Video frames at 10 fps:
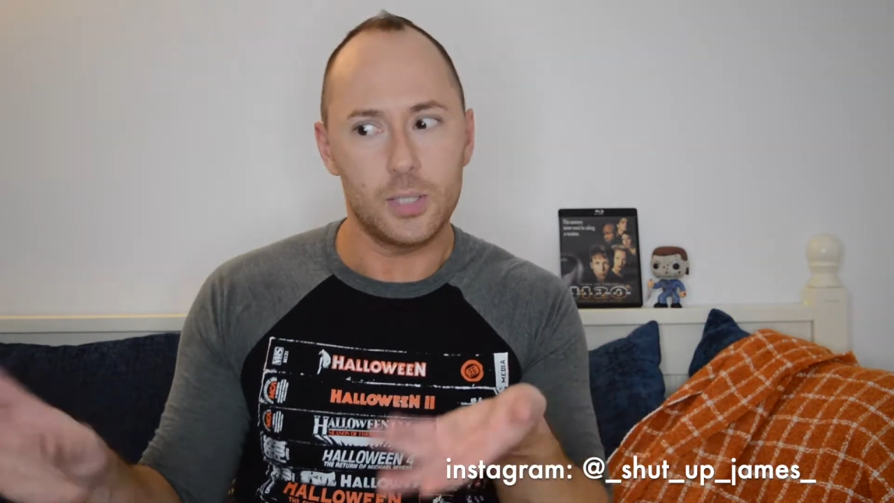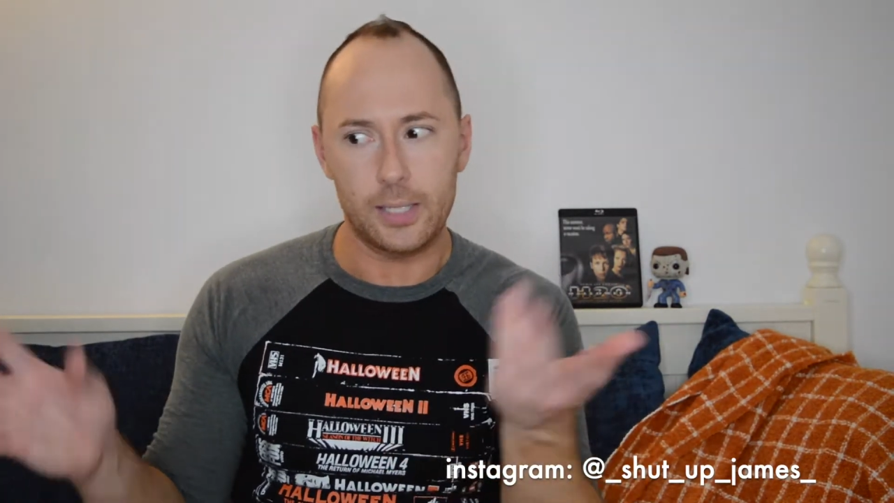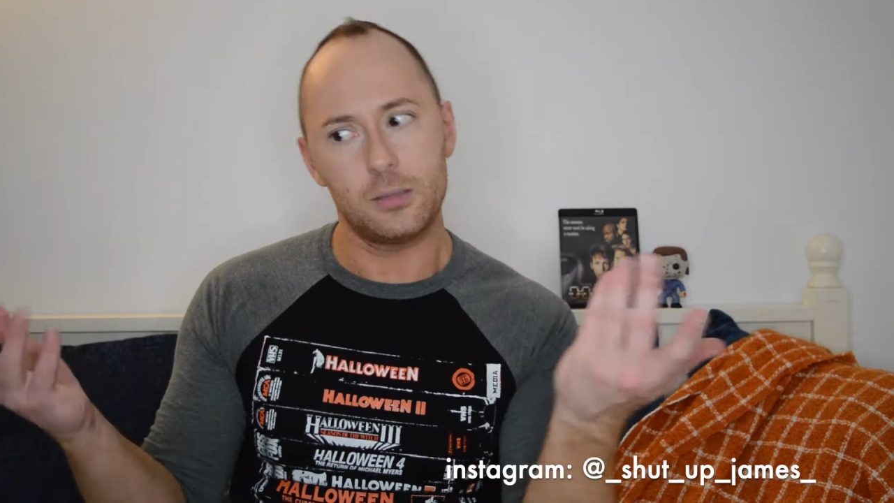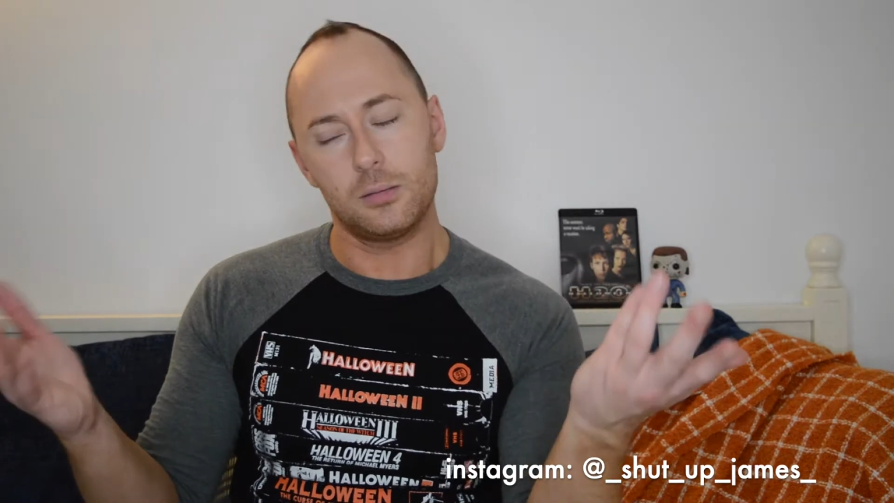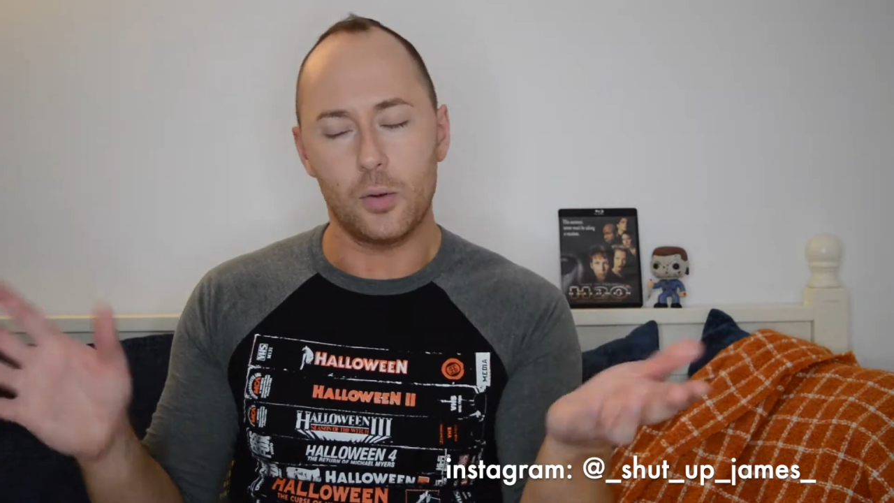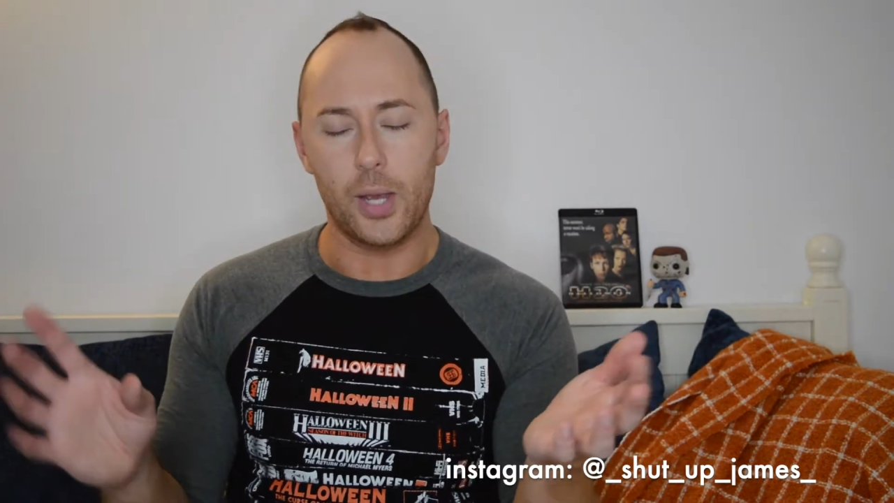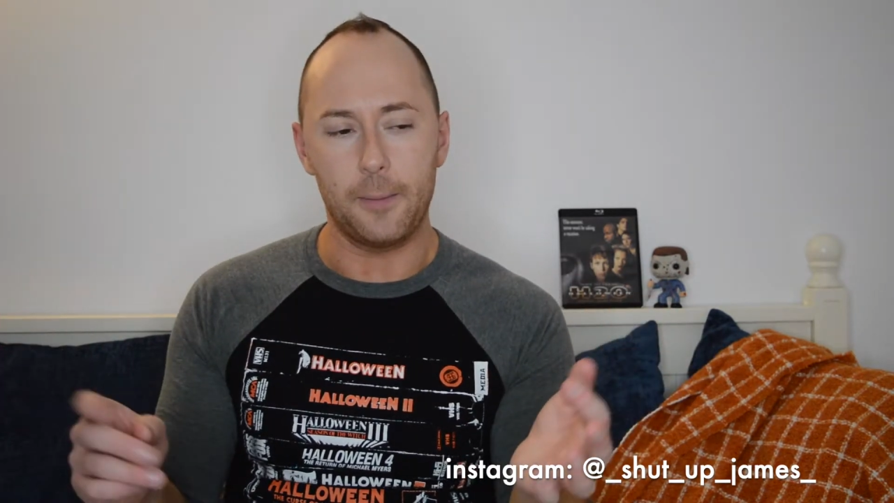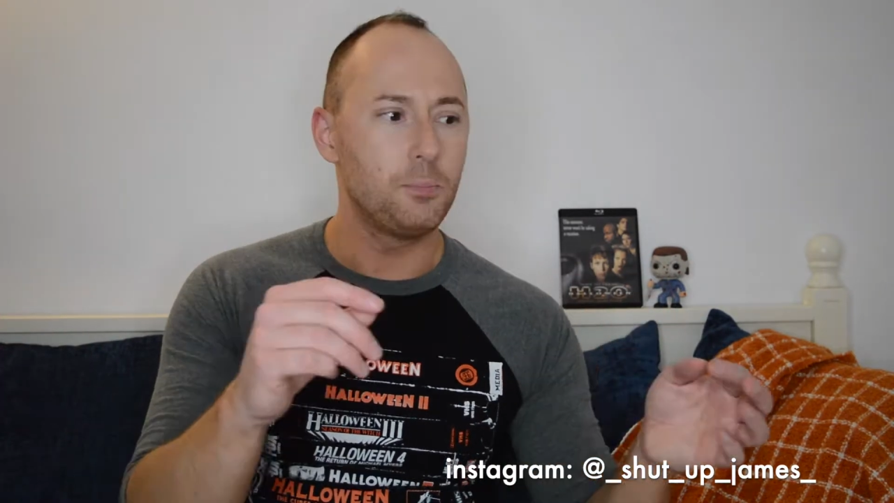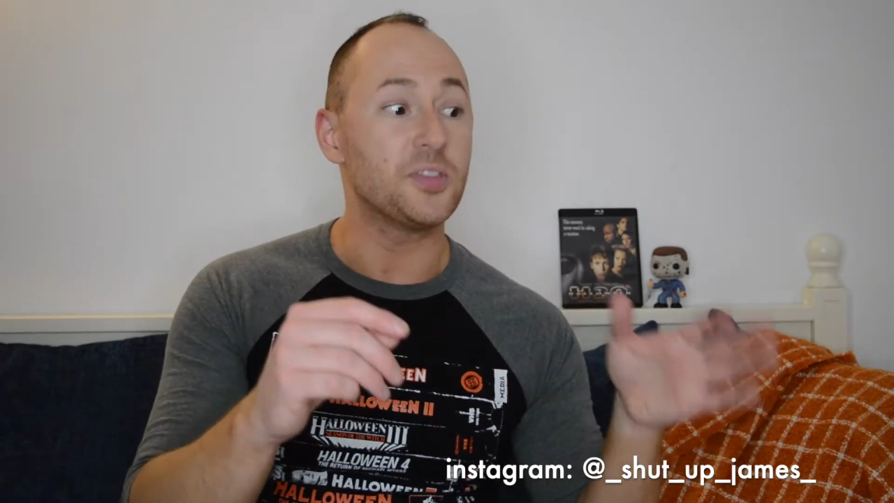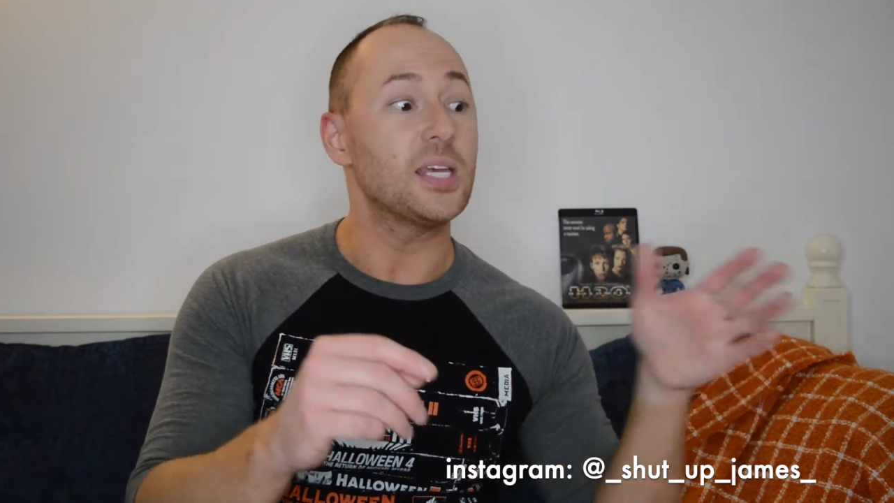Like okay,
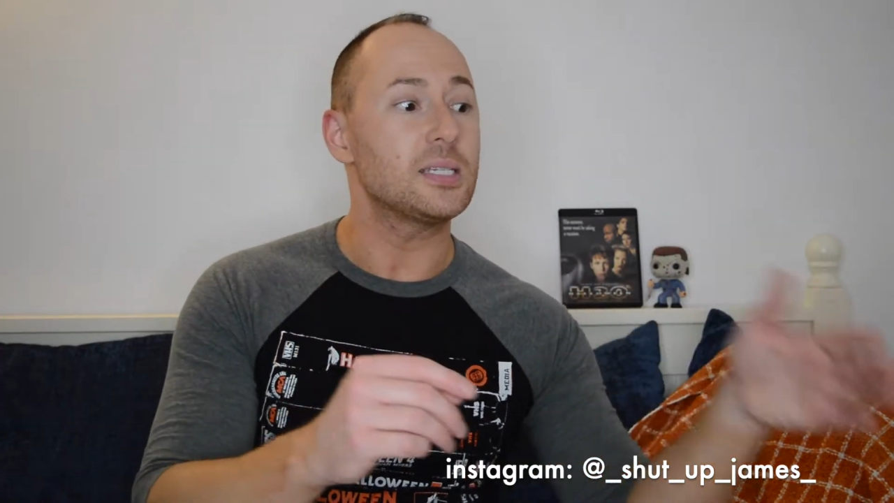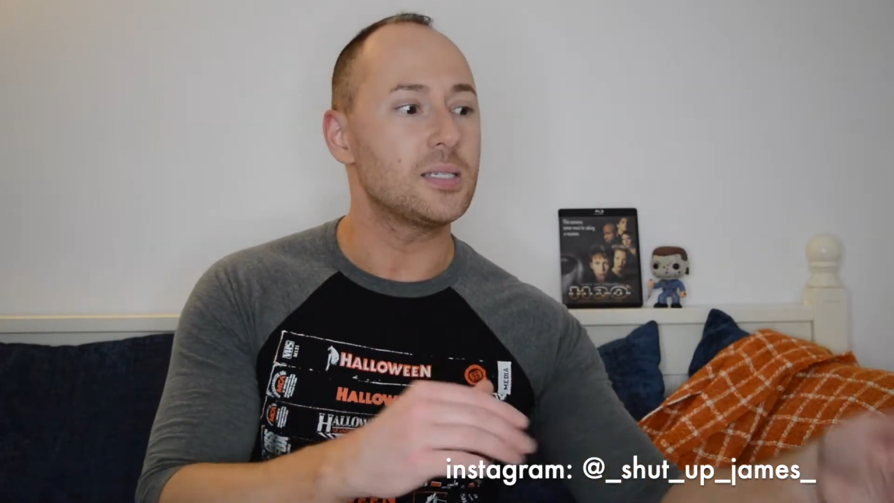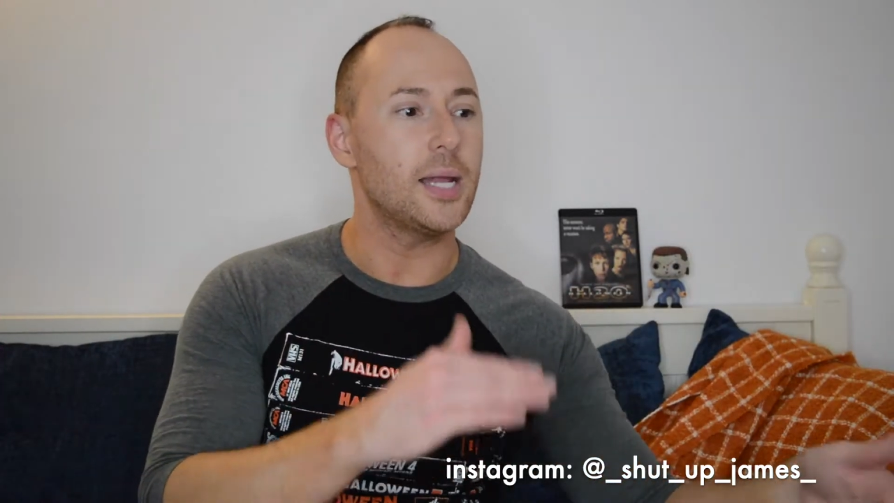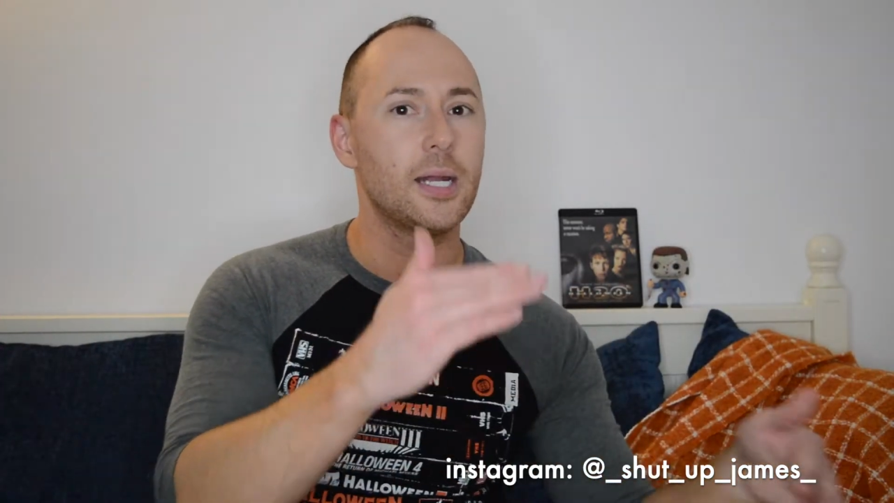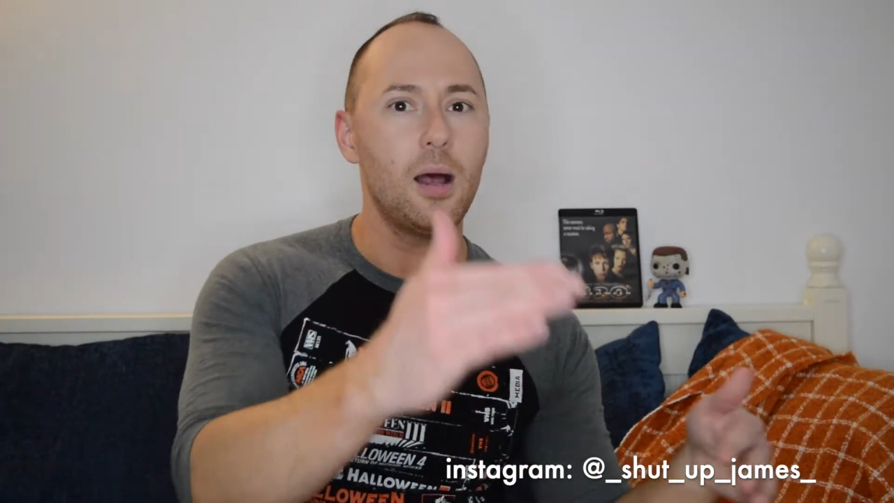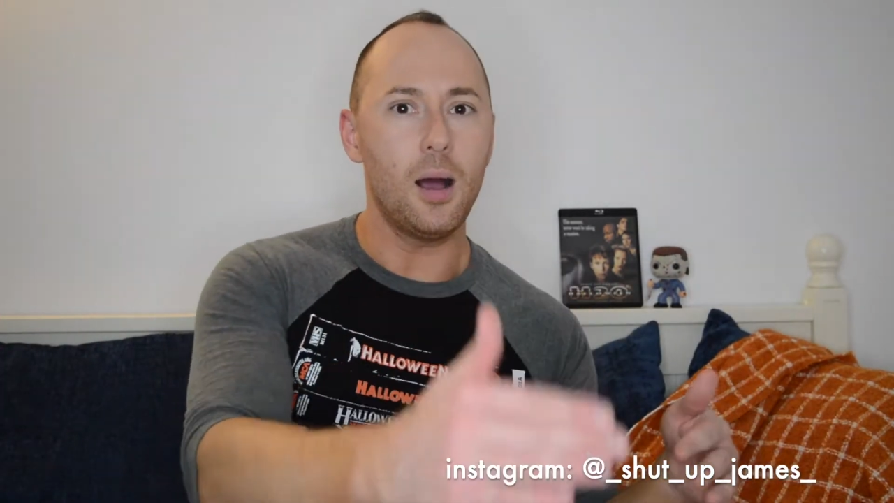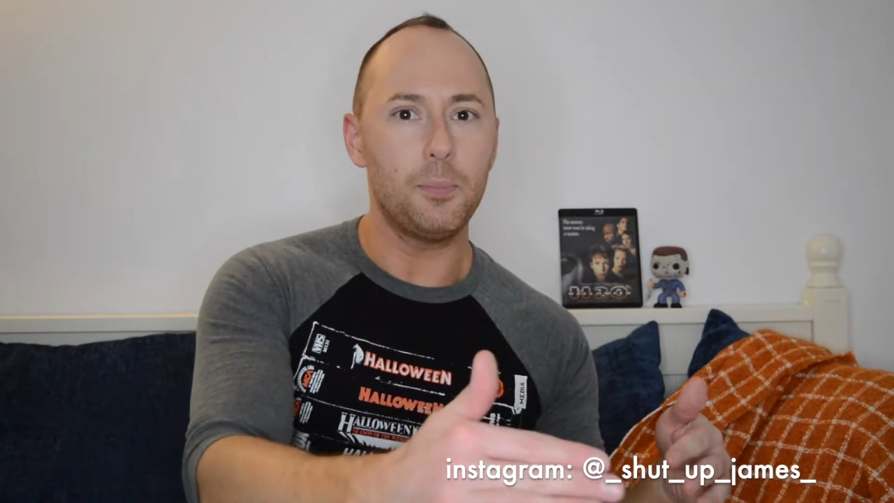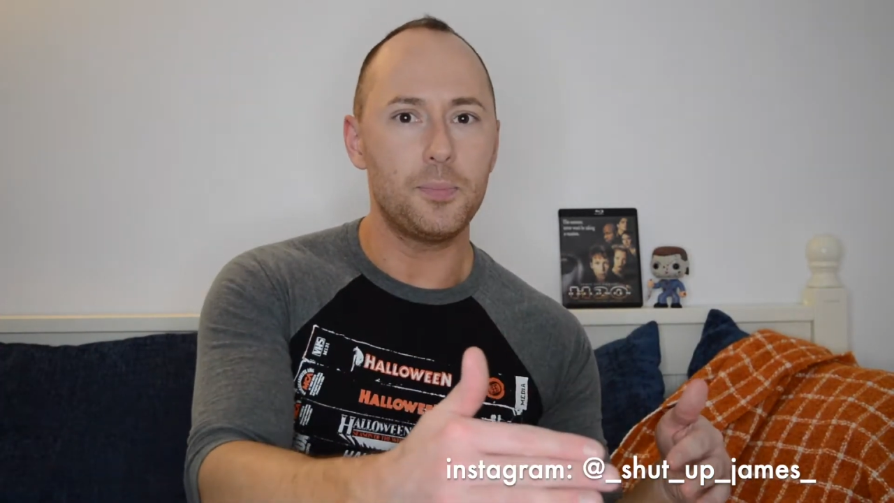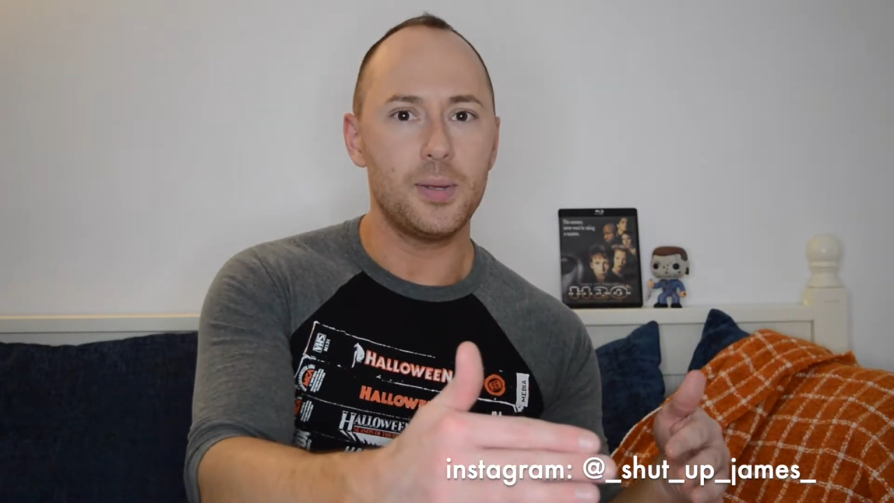but they set it up,